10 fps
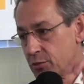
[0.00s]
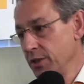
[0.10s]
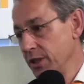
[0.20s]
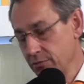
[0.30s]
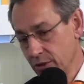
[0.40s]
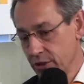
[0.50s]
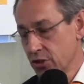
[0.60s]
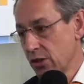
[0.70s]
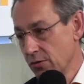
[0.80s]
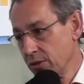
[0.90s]
medium voltage,
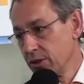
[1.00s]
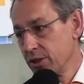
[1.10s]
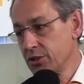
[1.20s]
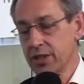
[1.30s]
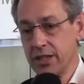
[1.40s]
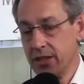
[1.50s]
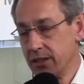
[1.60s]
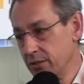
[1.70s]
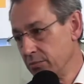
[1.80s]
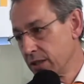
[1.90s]
low voltage in
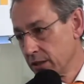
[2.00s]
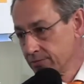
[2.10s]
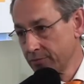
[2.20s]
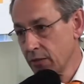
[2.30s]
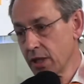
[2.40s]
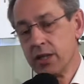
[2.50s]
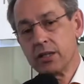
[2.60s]
the middle. Mm-hmm.